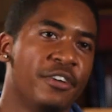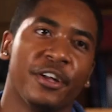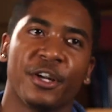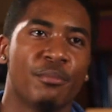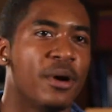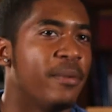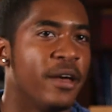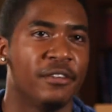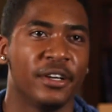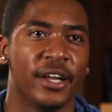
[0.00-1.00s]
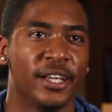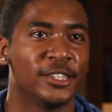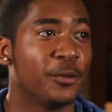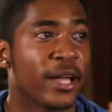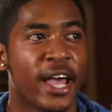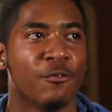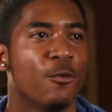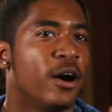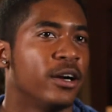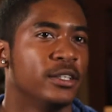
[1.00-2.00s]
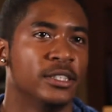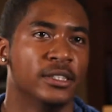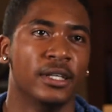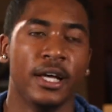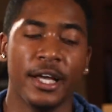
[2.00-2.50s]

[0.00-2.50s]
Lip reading: filling them up every day so we could have water to